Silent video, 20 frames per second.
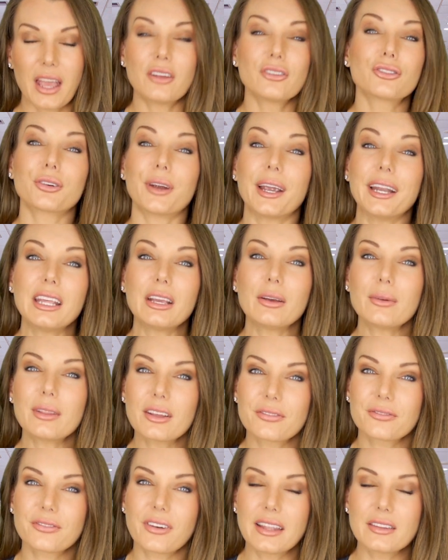Training with
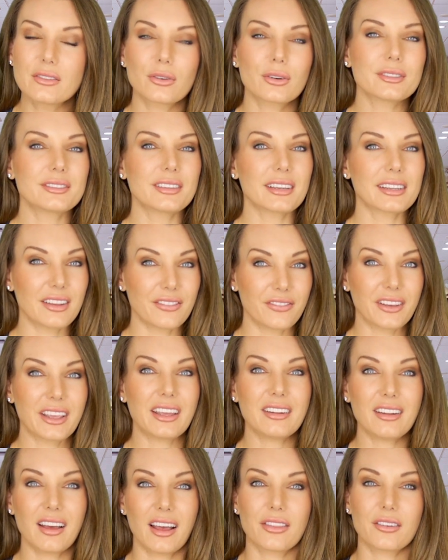a friend or
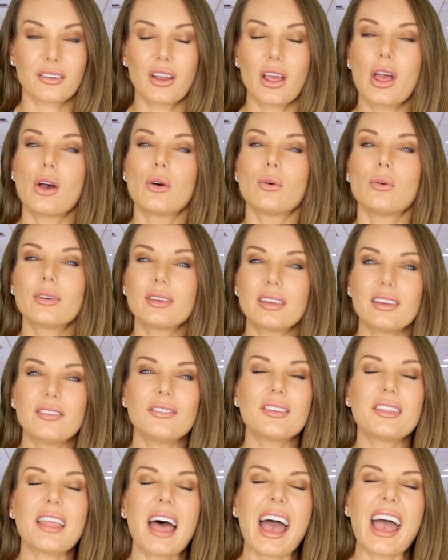significant other will give
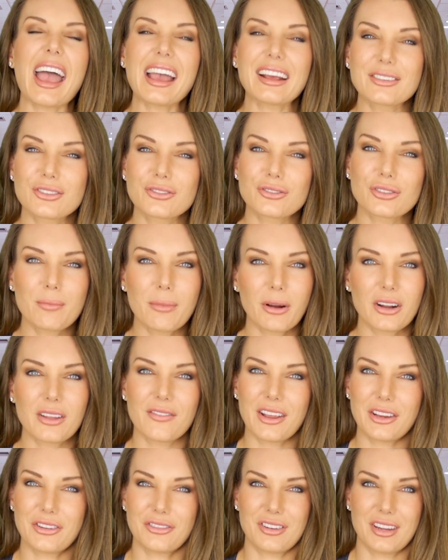you that extra
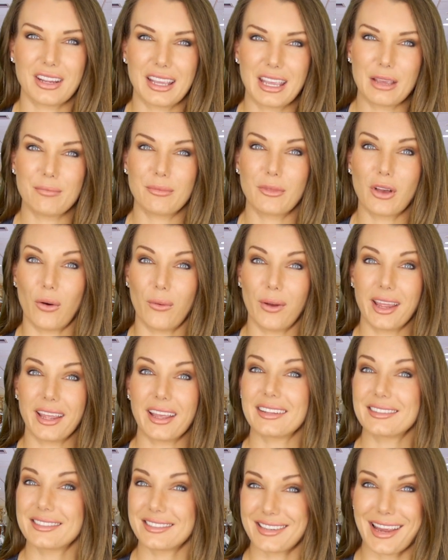motivation to keep going
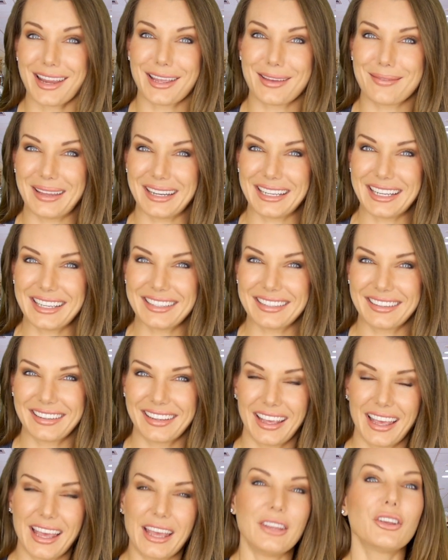and stay committed.
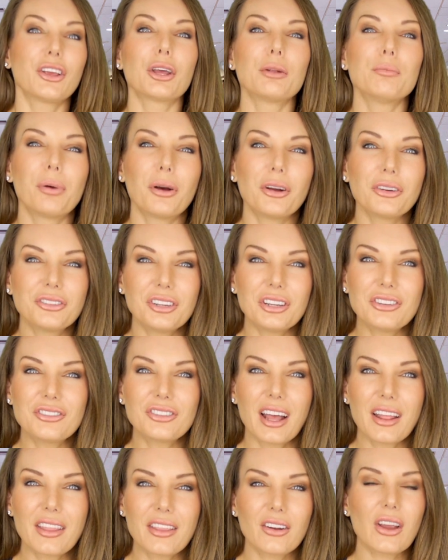You can push each
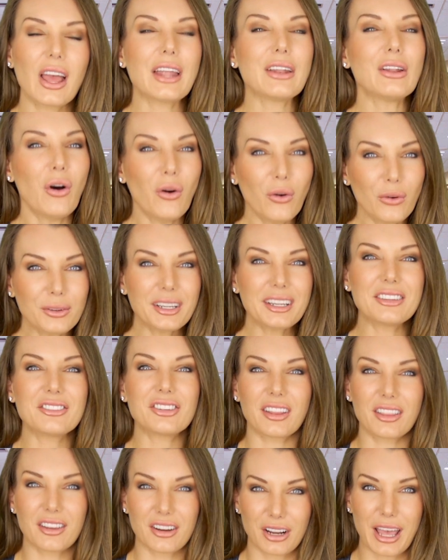other and hold each
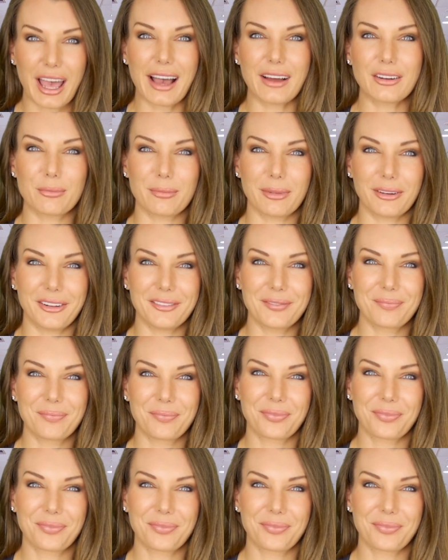other accountable.